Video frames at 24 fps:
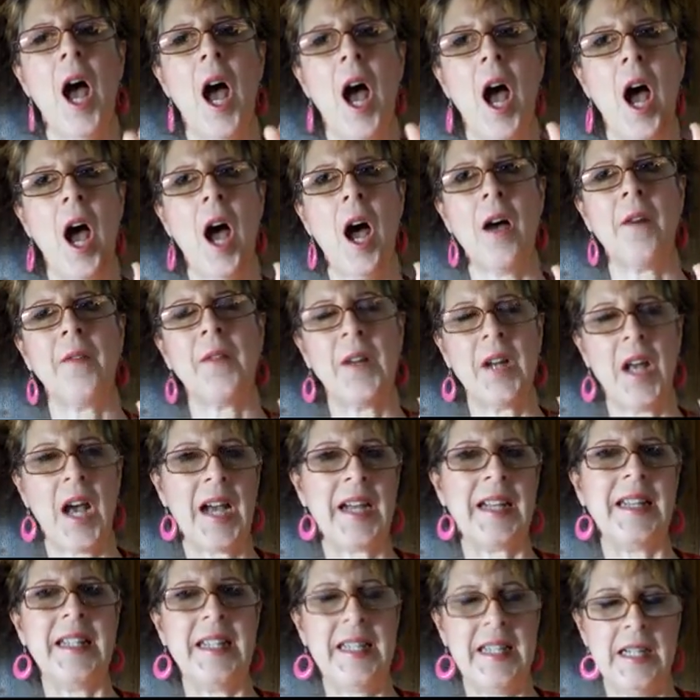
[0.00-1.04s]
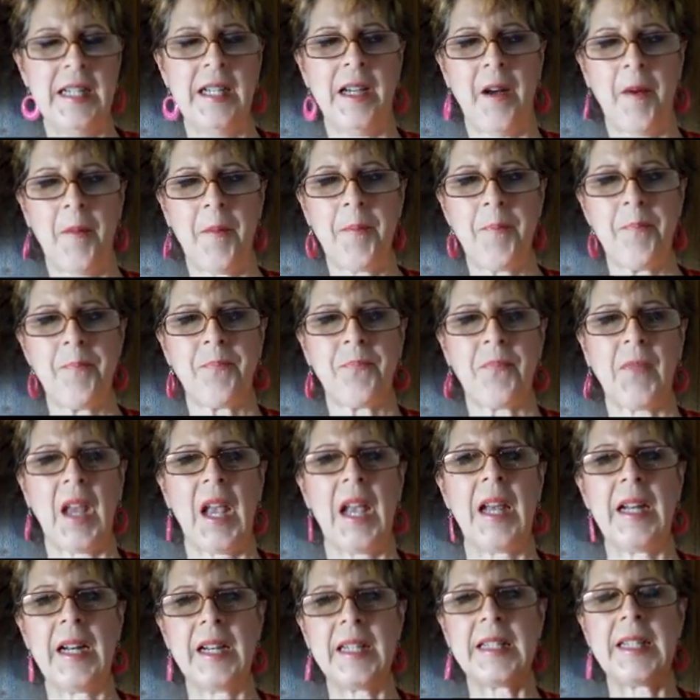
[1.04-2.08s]
of an idea,
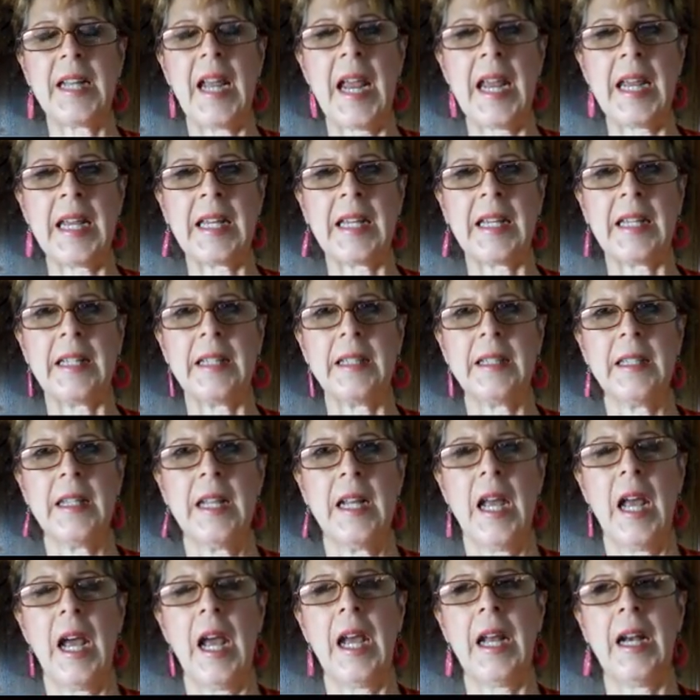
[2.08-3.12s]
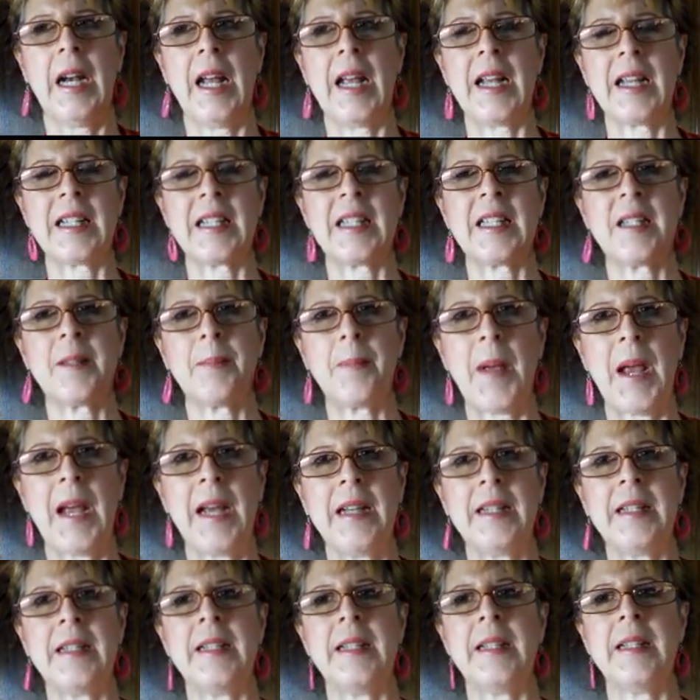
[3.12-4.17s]
and I take it and I
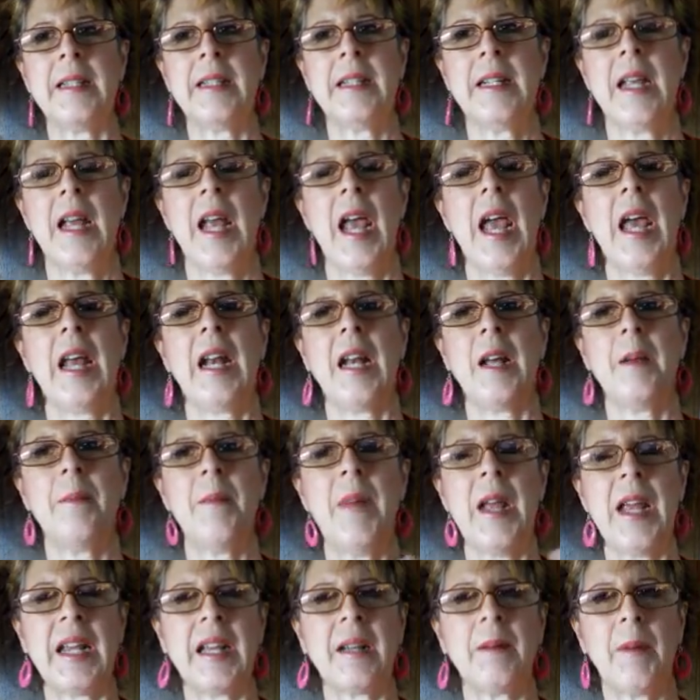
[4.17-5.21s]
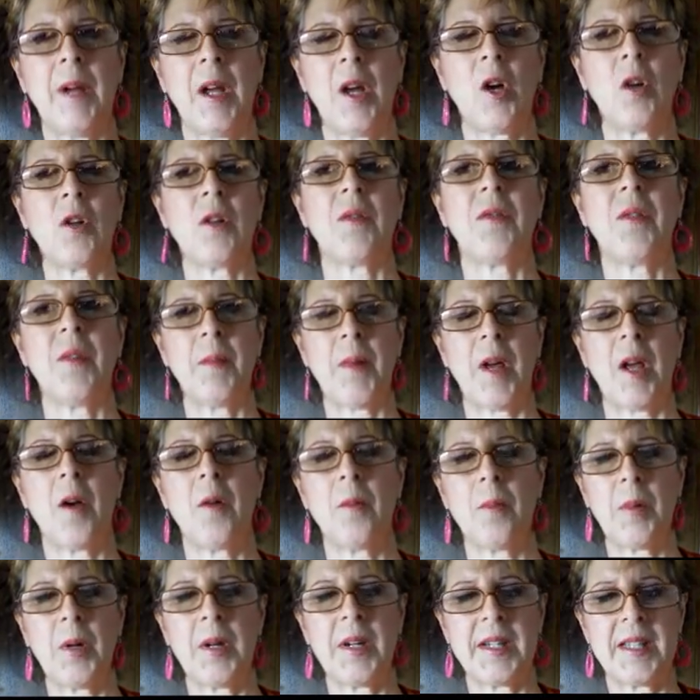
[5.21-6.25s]
expand it and I make it my own to fit my own
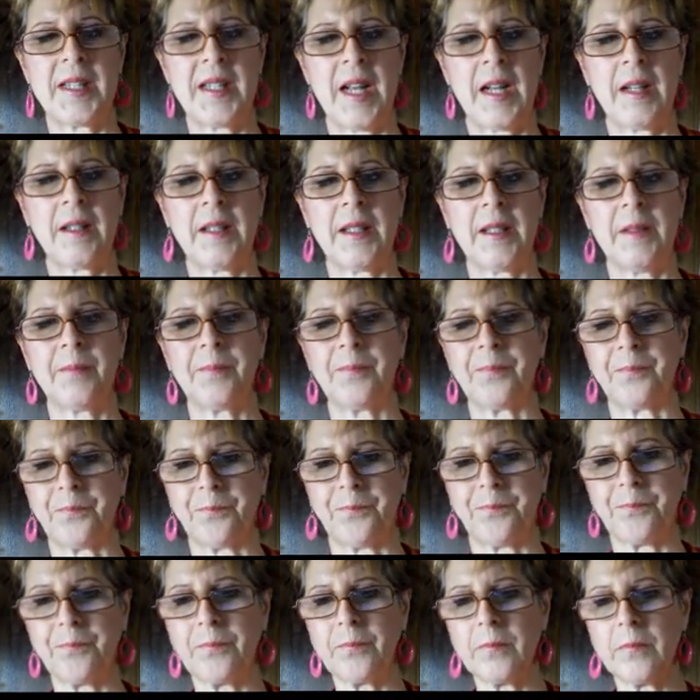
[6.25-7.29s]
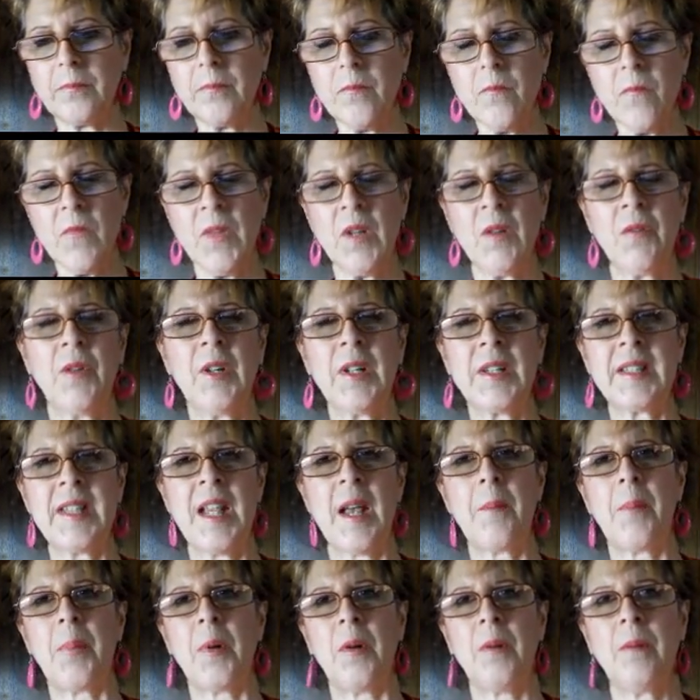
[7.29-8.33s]
personality. For
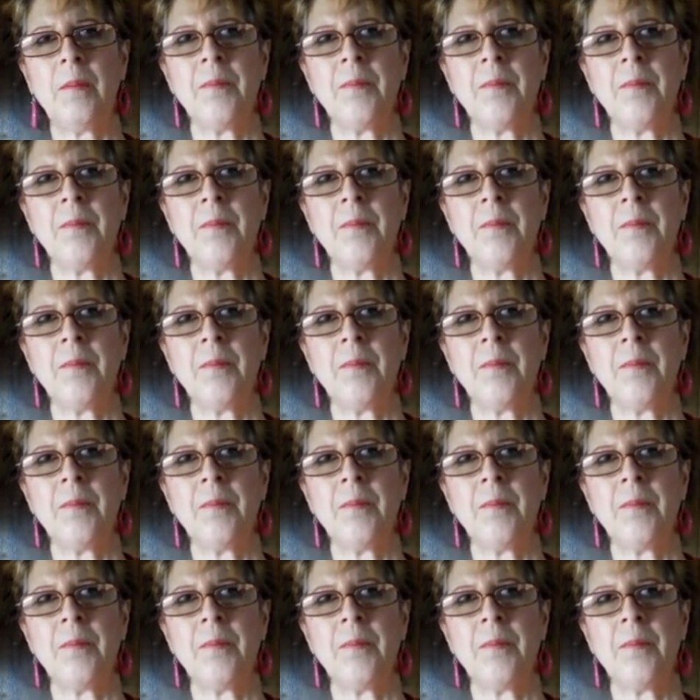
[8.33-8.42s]
example,